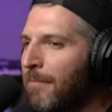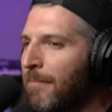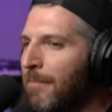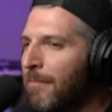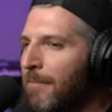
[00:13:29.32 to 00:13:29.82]

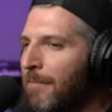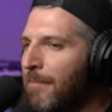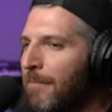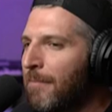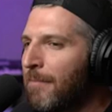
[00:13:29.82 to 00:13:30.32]

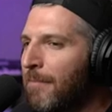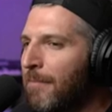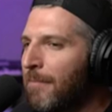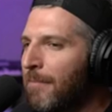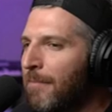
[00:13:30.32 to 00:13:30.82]

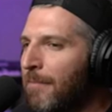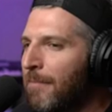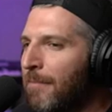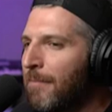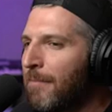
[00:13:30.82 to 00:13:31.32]

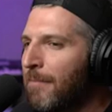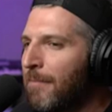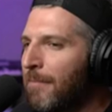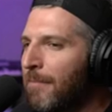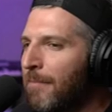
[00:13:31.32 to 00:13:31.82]

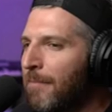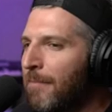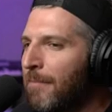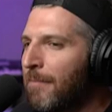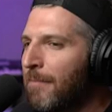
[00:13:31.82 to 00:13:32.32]

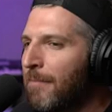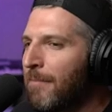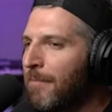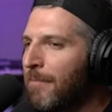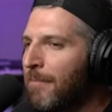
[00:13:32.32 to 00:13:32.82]

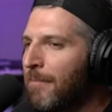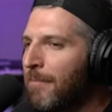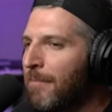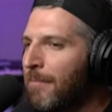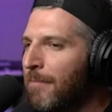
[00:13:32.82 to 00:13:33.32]
This person isn't speaking.